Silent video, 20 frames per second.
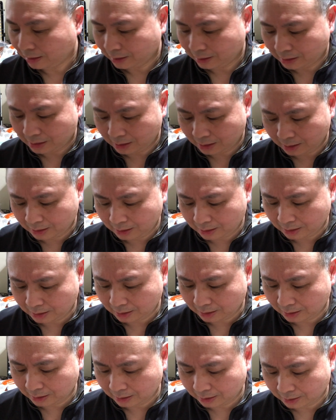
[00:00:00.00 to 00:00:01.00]

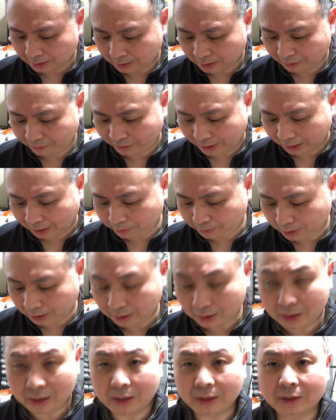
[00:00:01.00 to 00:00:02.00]
The
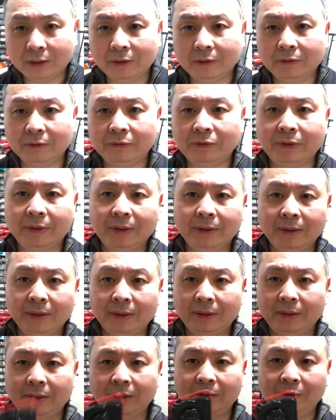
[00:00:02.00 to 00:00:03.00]
availability of
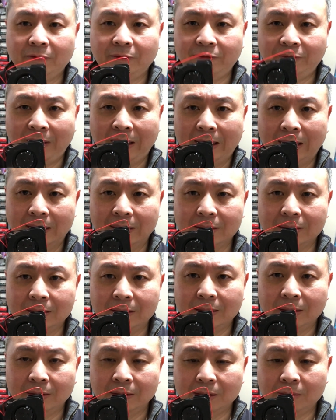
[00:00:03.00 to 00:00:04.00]

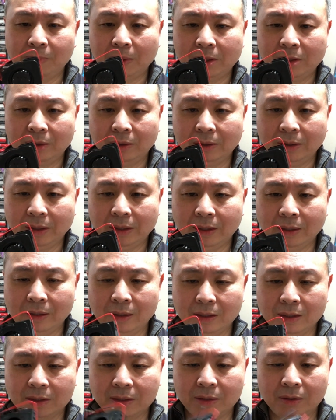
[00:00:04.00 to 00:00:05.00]
fans, especially in
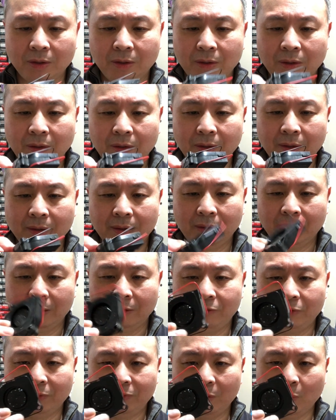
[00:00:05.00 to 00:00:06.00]
this
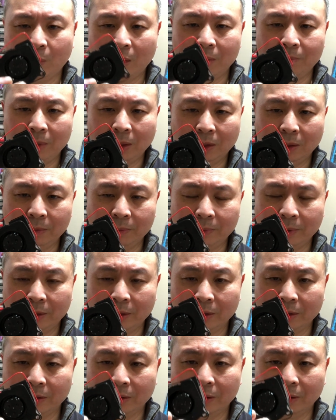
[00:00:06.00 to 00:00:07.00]
51
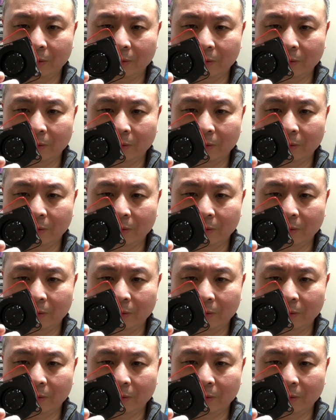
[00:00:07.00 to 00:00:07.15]
millimeter